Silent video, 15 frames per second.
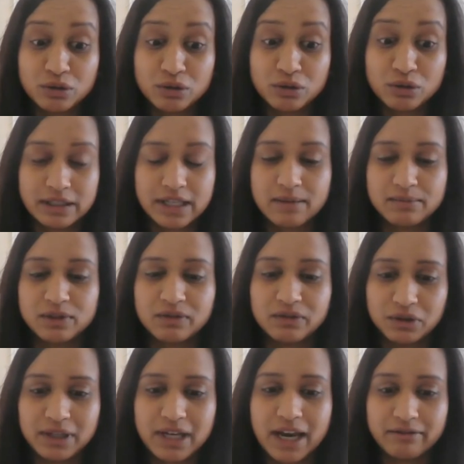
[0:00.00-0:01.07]
new to in terms
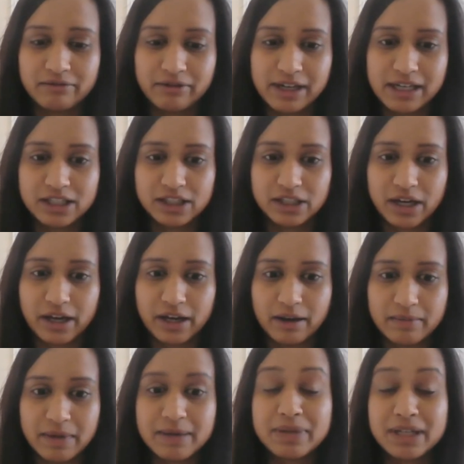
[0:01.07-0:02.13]
of U K REACH,
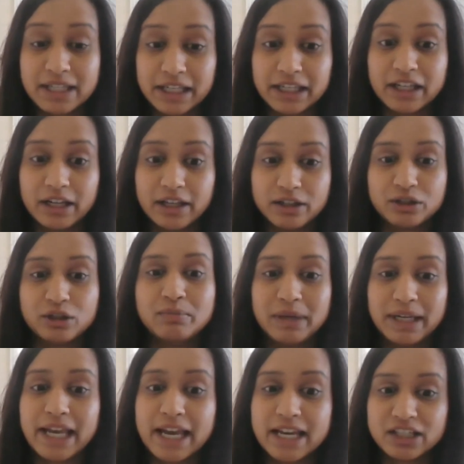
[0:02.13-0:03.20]
um, in particular the
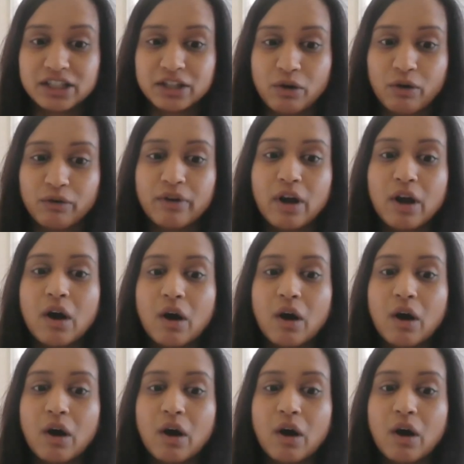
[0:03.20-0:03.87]
duplication of,